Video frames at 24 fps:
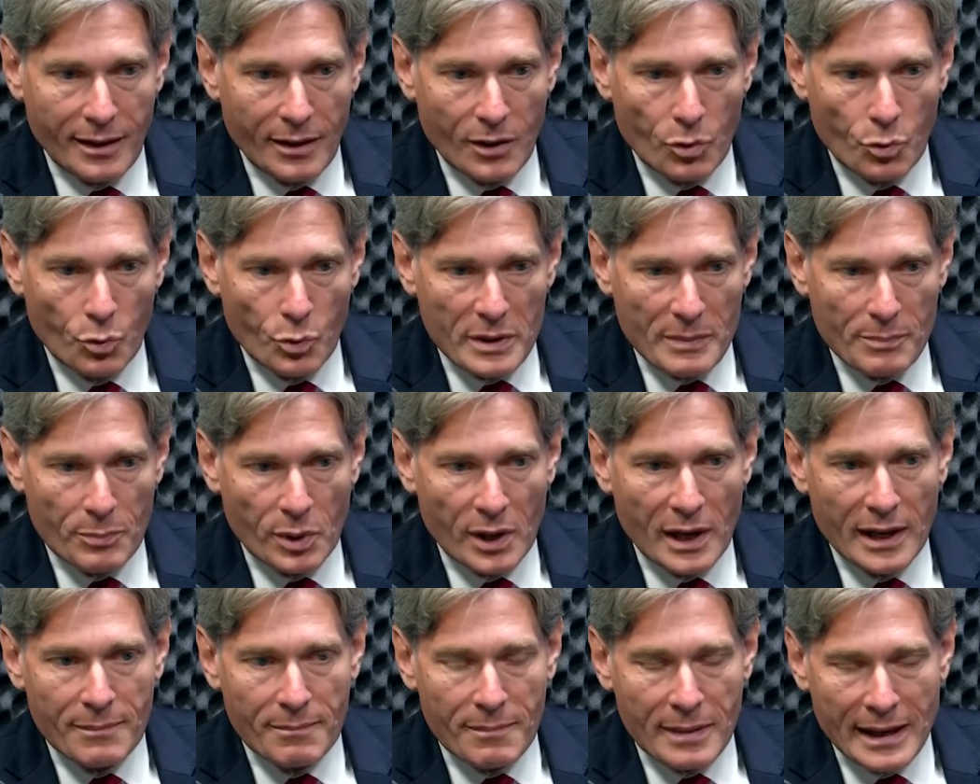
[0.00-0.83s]
we
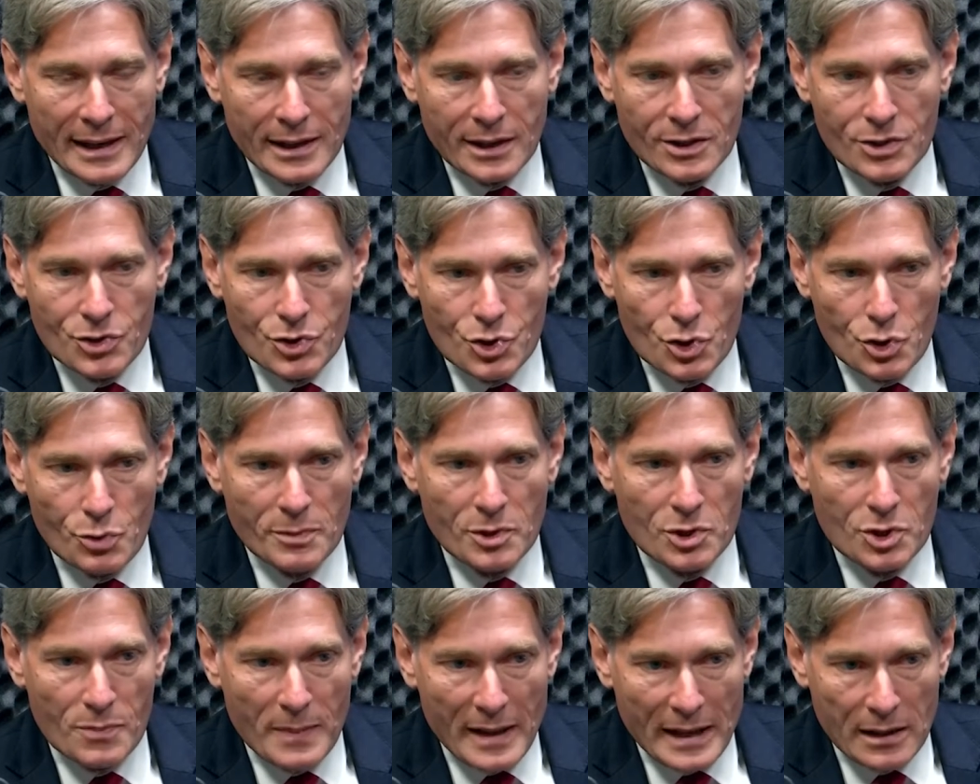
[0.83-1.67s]
brought back
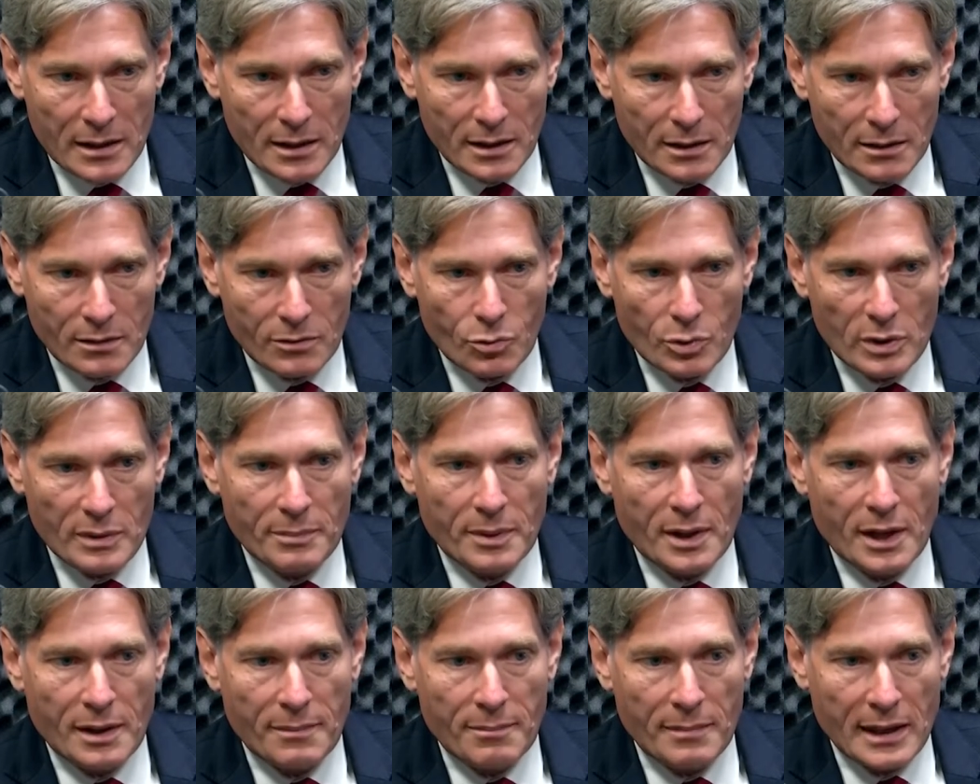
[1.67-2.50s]
consumer spending, we
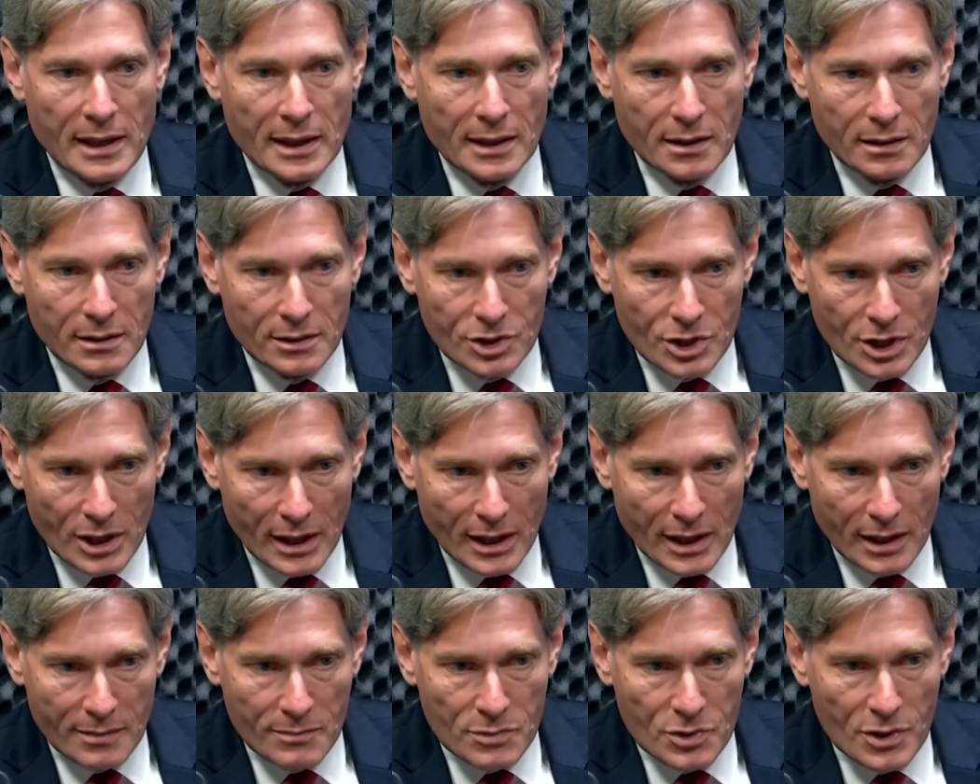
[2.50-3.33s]
brought back
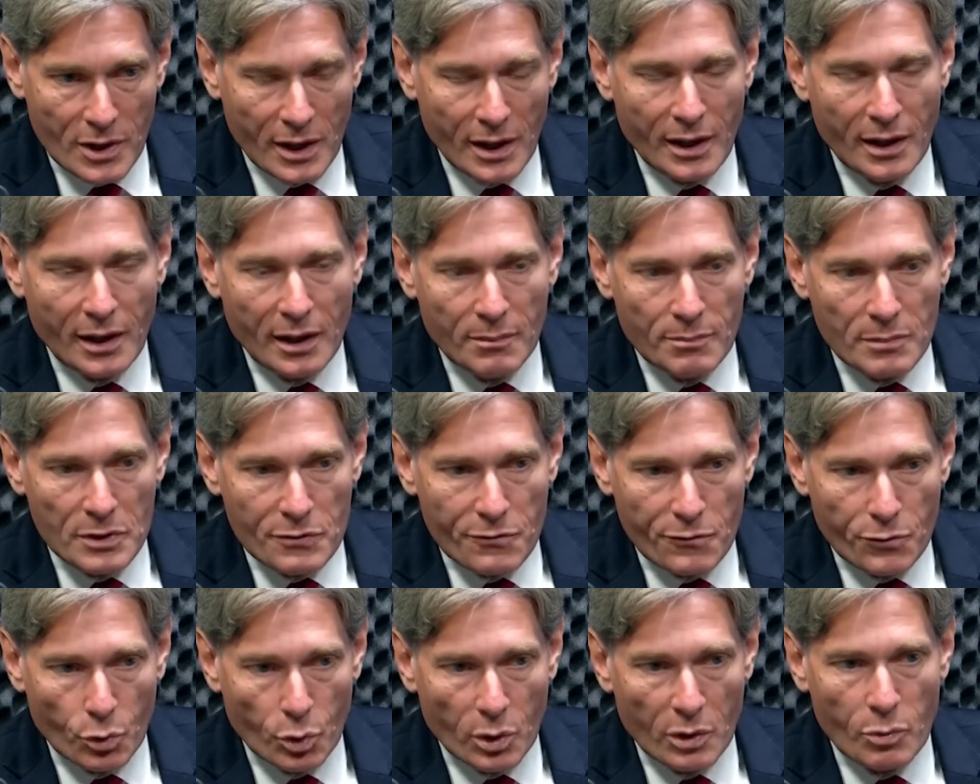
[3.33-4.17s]
jobs
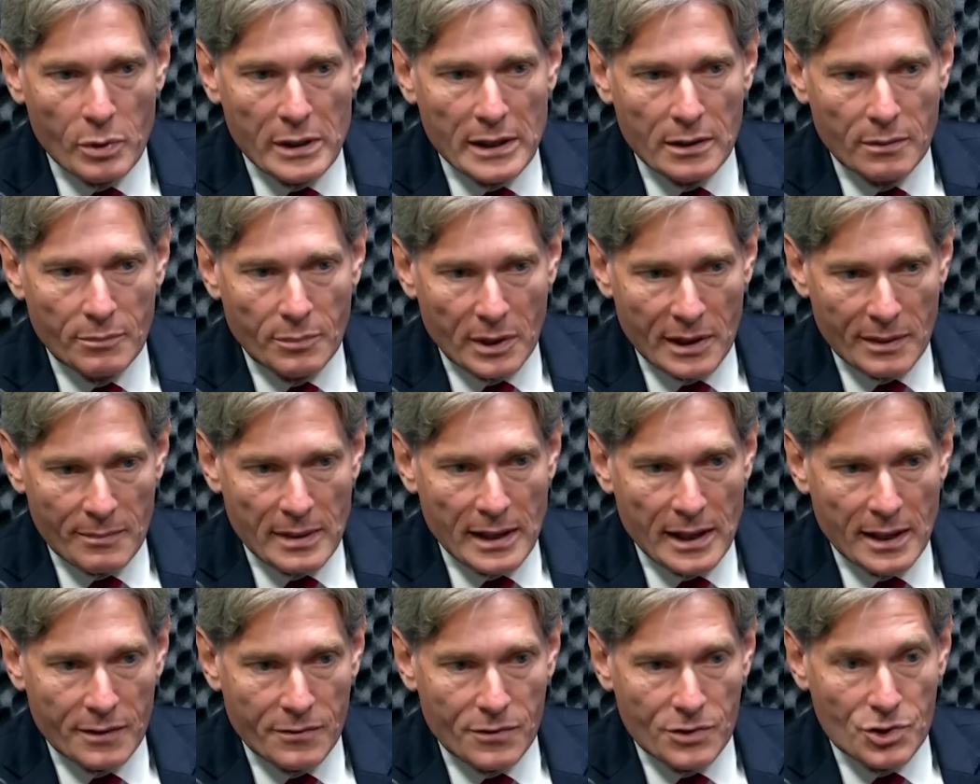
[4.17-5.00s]
before we could bring
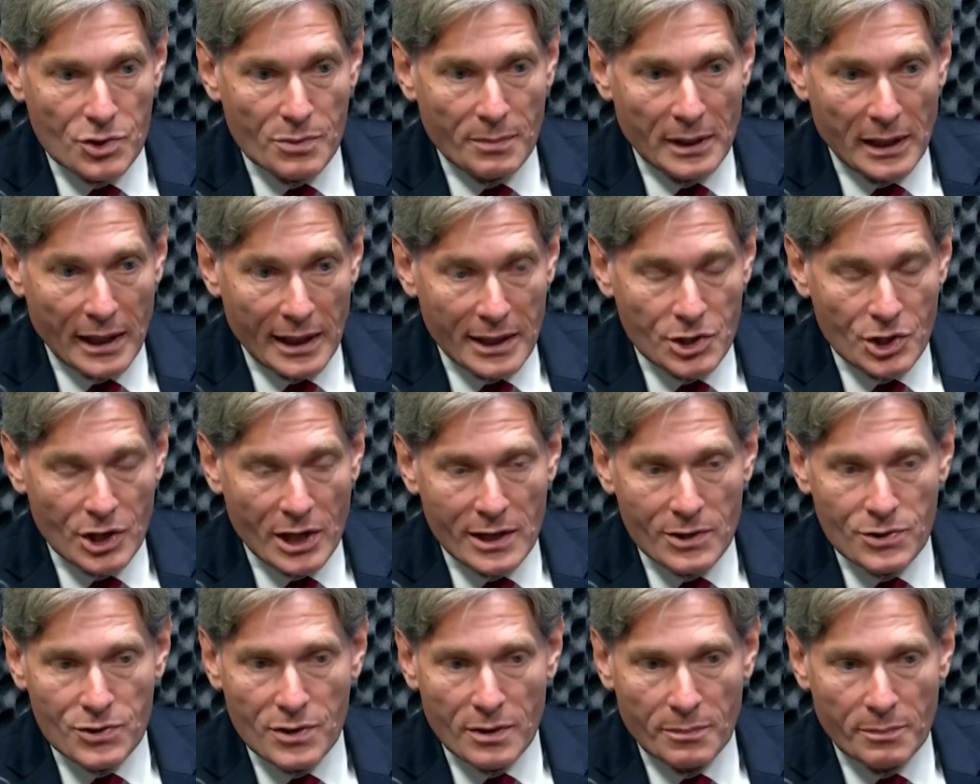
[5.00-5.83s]
back the supply
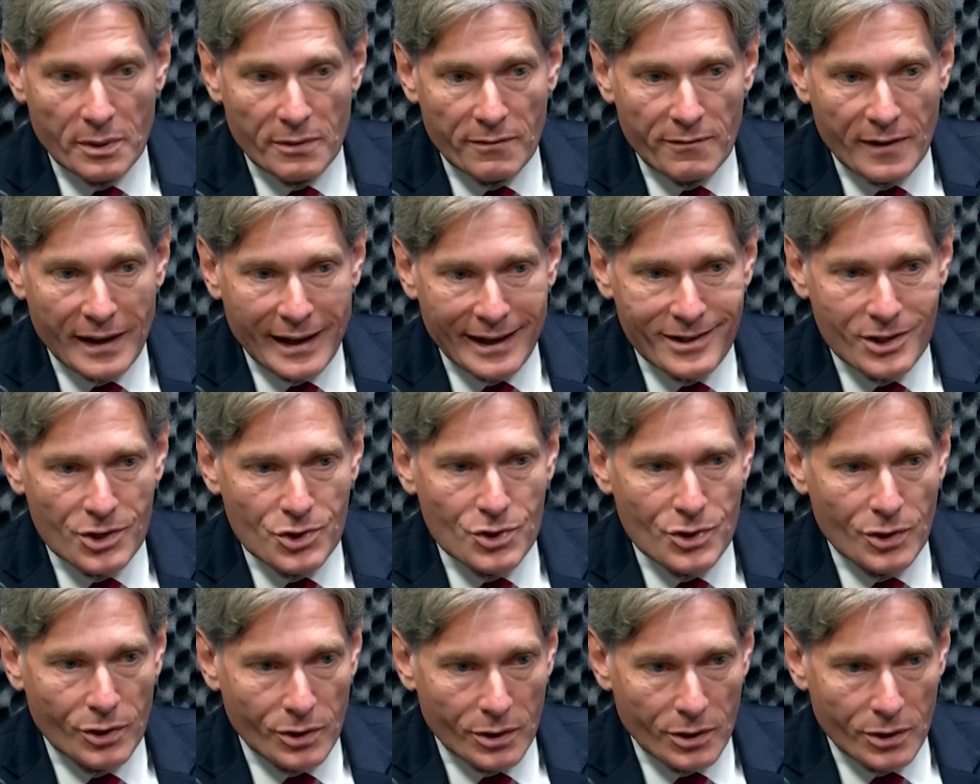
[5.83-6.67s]
chains that provide us
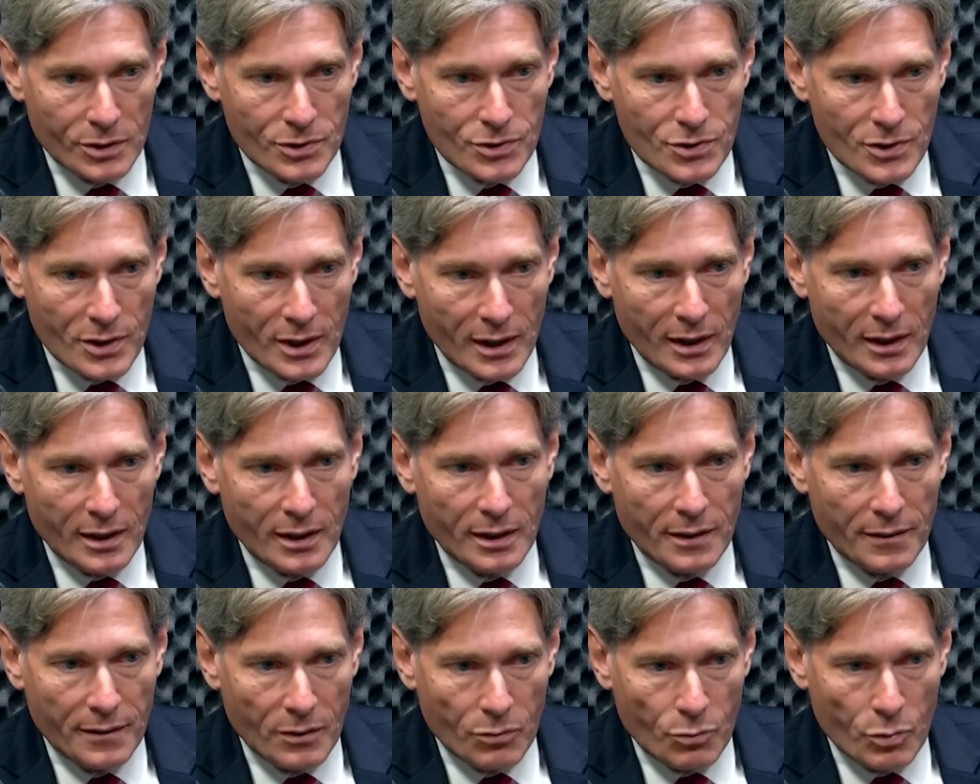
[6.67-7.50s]
the goods
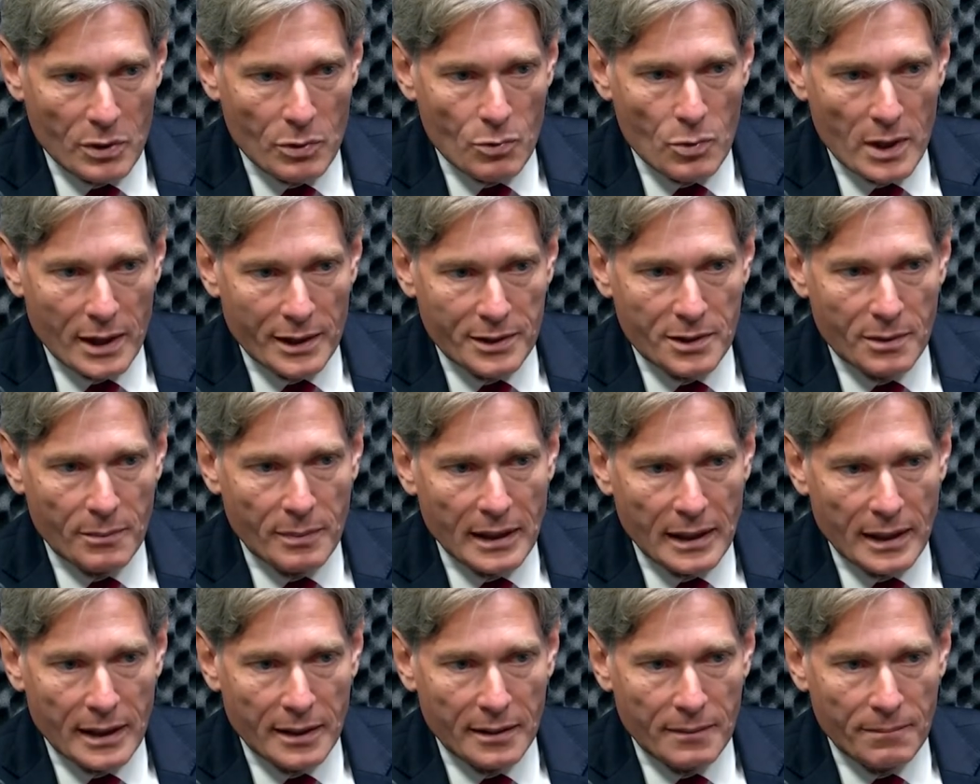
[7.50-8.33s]
that we want to
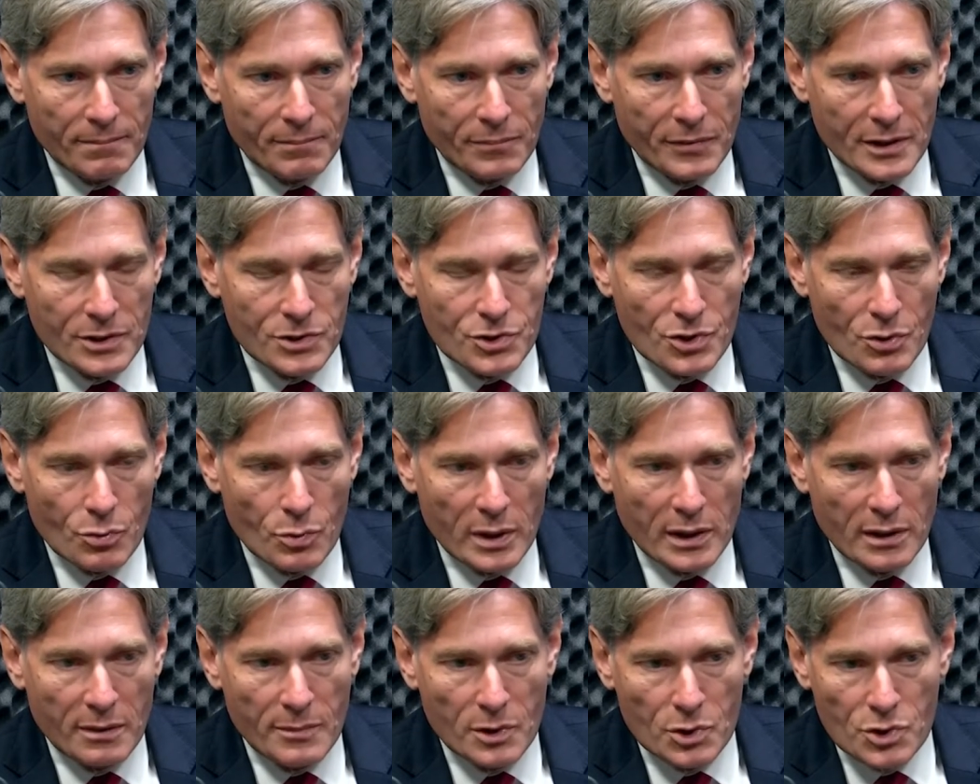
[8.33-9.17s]
buy. And so,
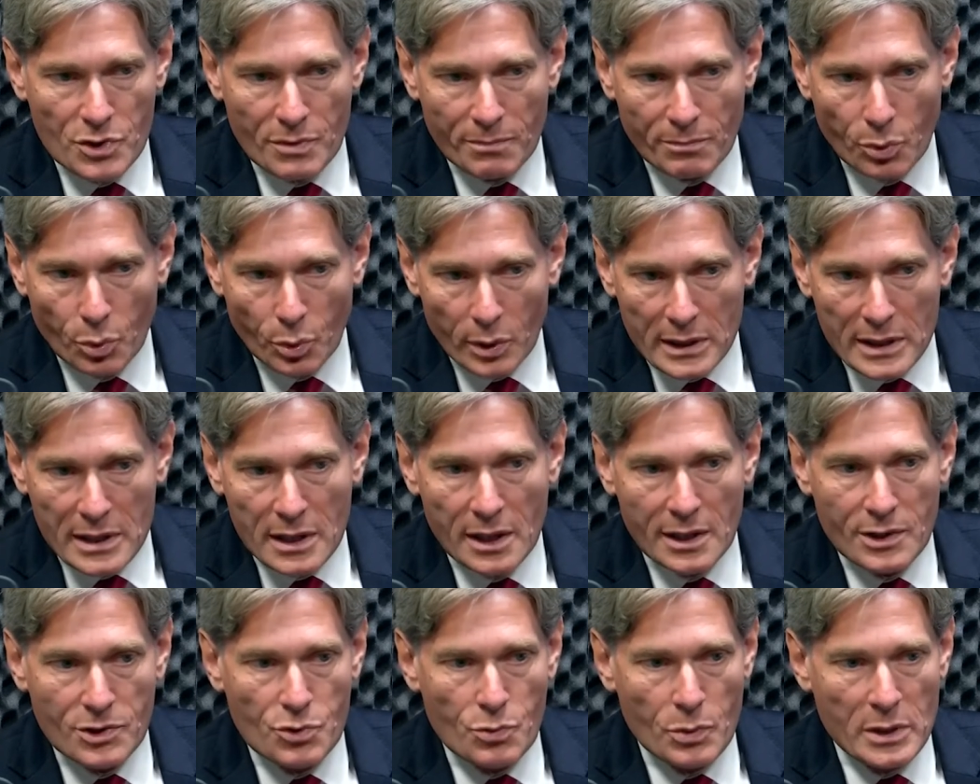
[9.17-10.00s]
one of the most important
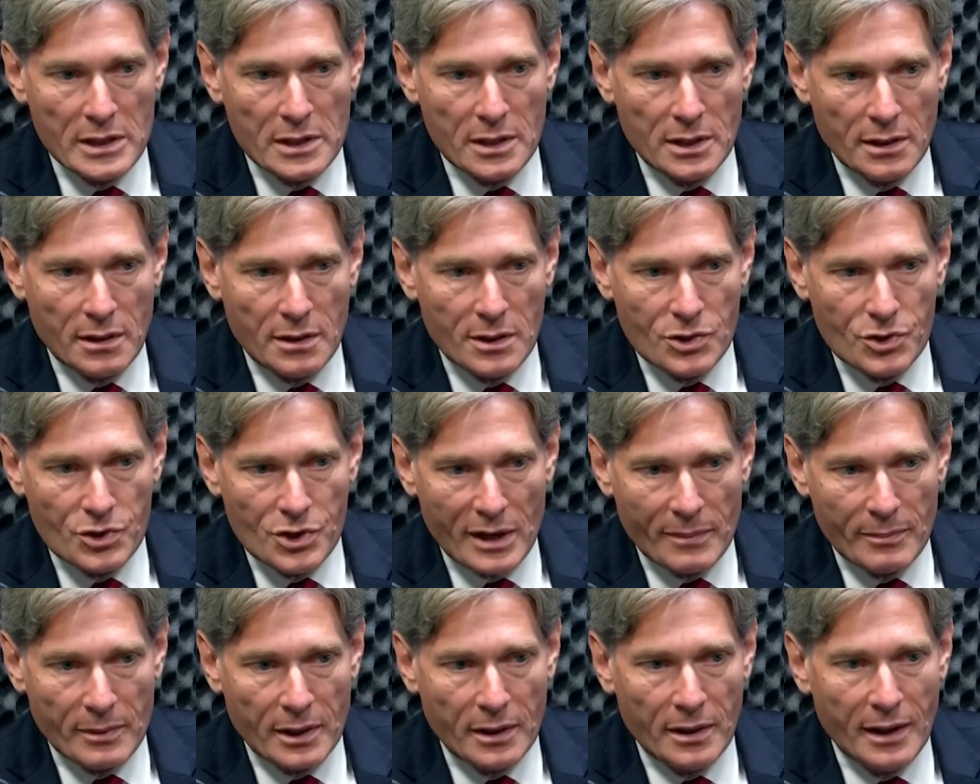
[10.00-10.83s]
things we did this
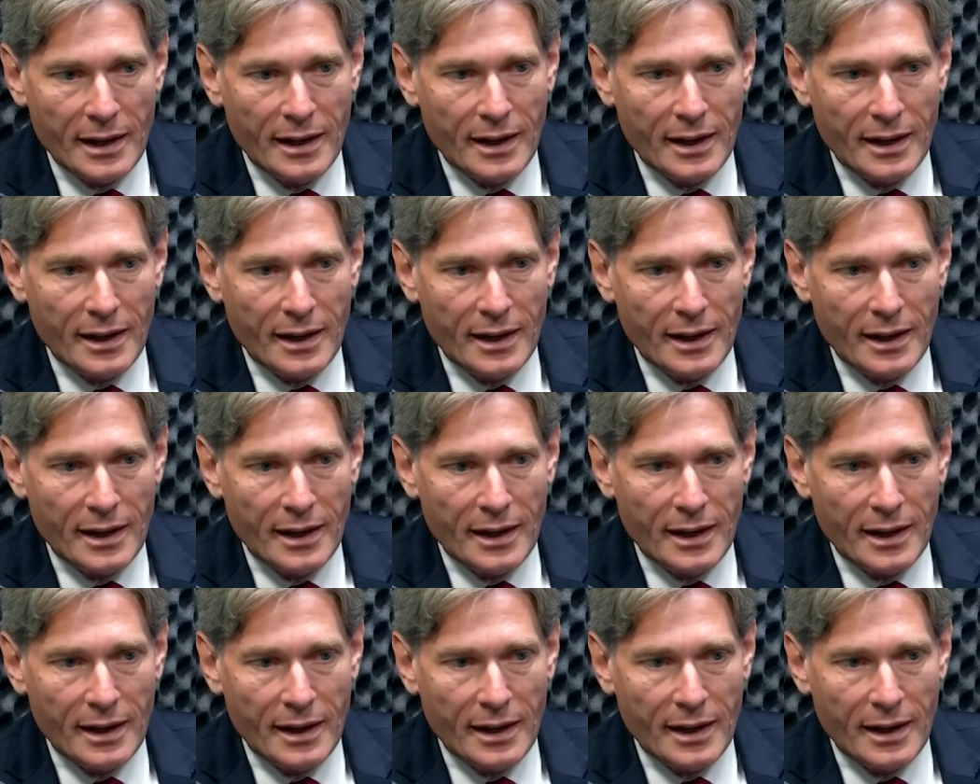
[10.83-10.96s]
summer